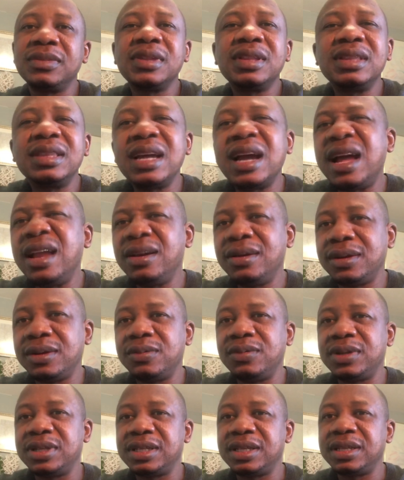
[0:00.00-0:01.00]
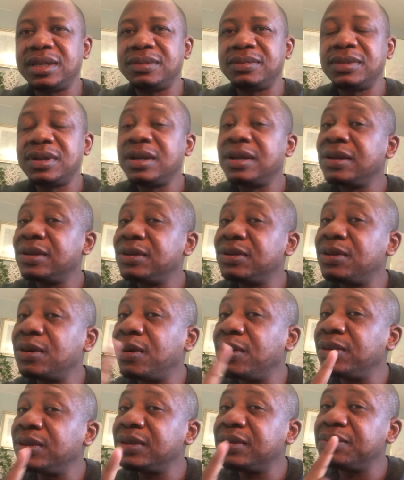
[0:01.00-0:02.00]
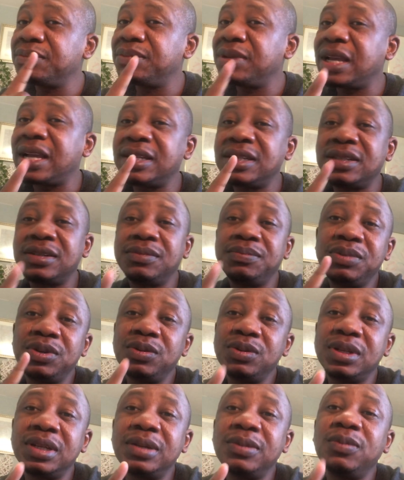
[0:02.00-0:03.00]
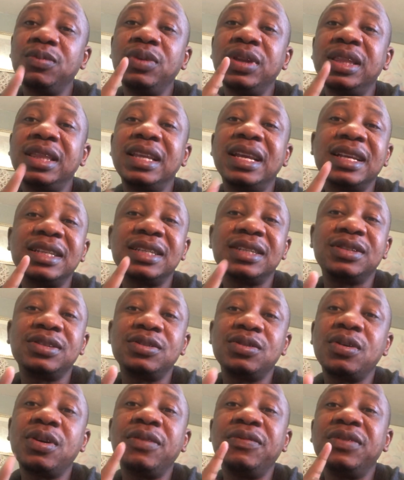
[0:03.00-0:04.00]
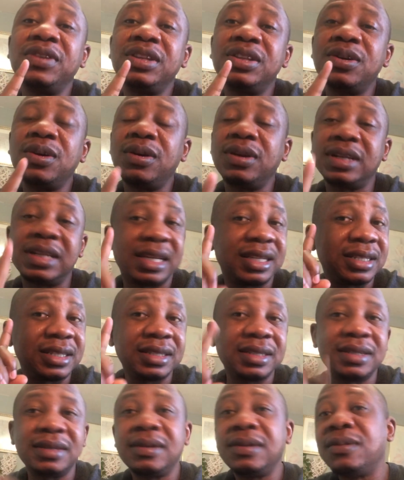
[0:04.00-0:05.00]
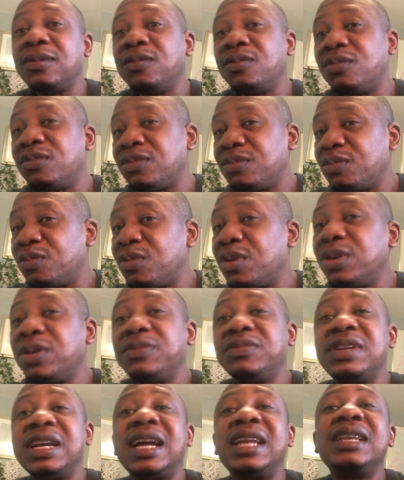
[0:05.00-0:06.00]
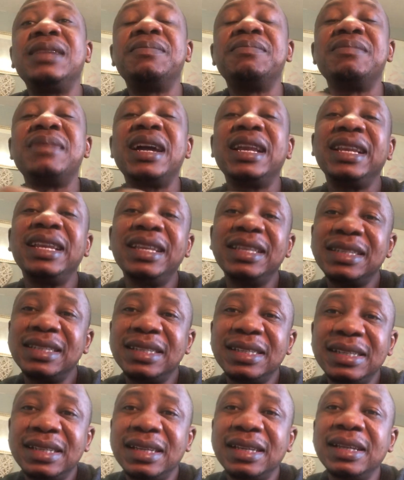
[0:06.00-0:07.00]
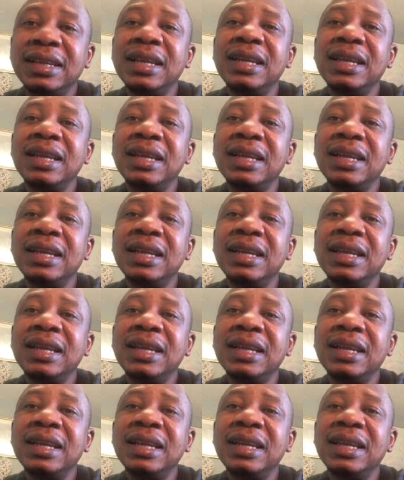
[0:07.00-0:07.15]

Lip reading: Dialogue with him. Don't be attributed with the attitude of a dog. That is one of the animalistic